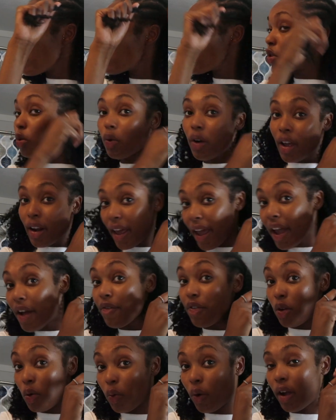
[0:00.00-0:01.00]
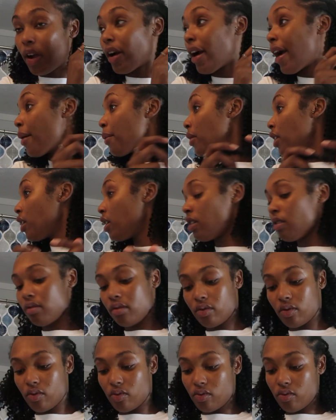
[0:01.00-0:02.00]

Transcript: It's thread everywhere. I mean.